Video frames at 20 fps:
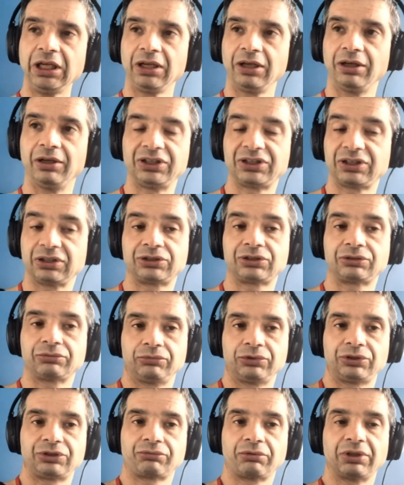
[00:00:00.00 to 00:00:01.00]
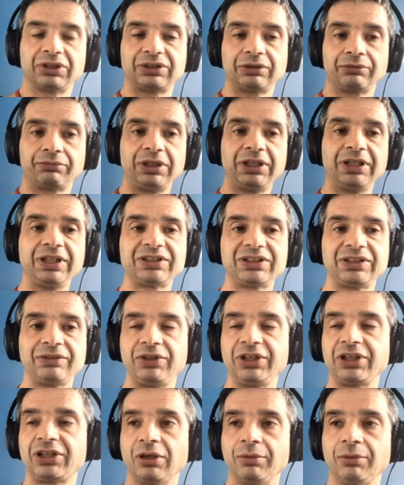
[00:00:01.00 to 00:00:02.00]
It's
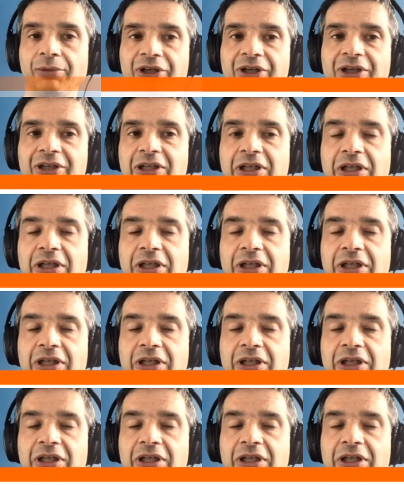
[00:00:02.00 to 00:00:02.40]
relatively common.